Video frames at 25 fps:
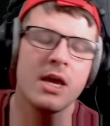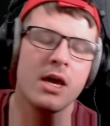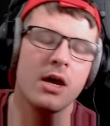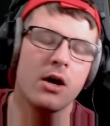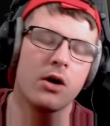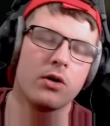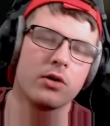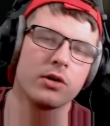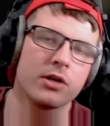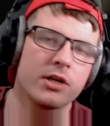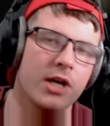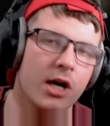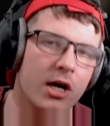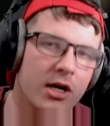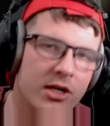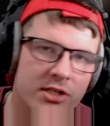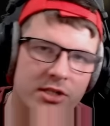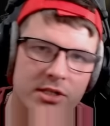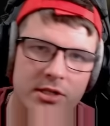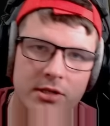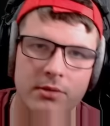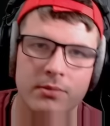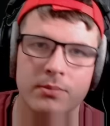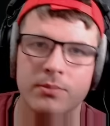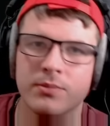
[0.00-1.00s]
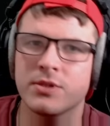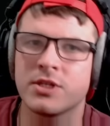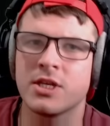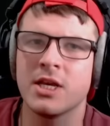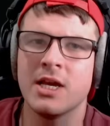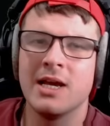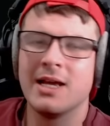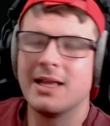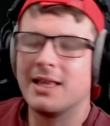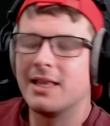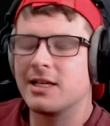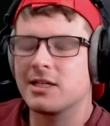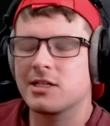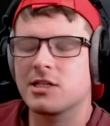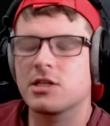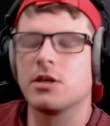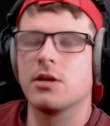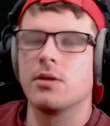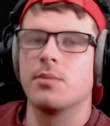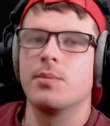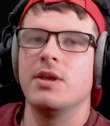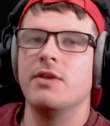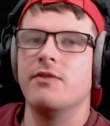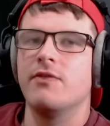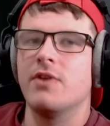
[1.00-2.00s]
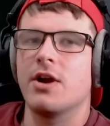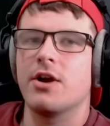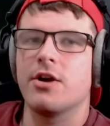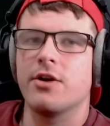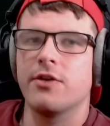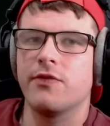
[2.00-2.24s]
on customs, there's going to be very